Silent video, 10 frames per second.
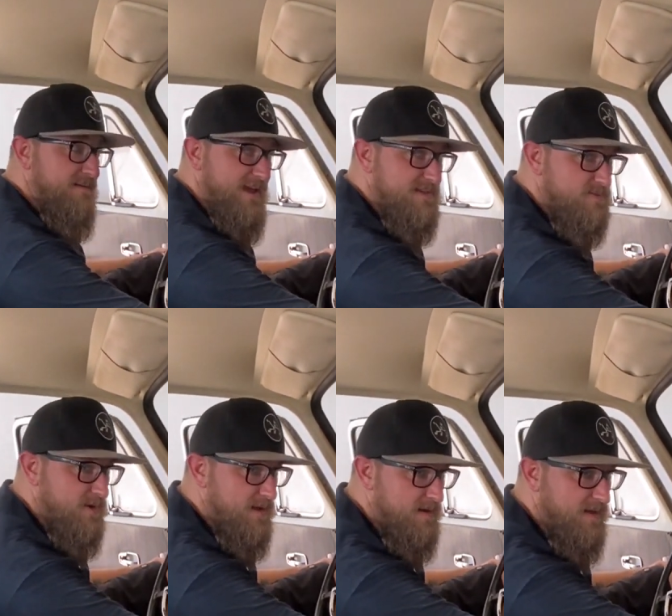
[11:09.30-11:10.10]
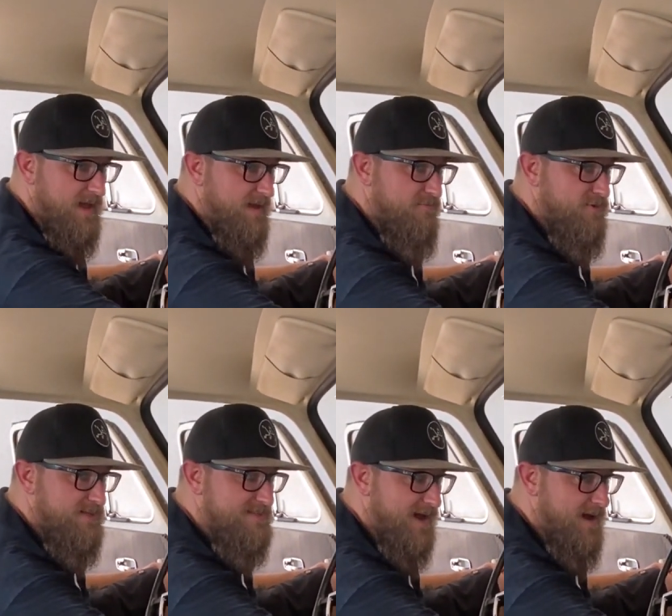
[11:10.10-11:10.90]
guess what?
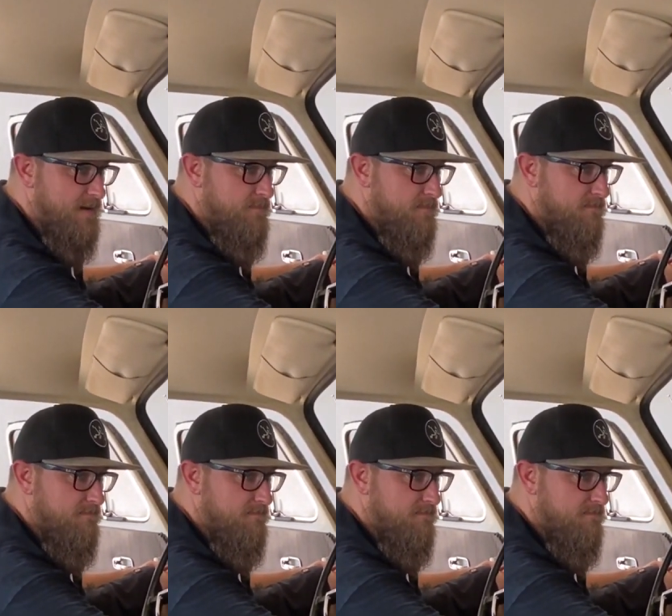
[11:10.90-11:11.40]
Every time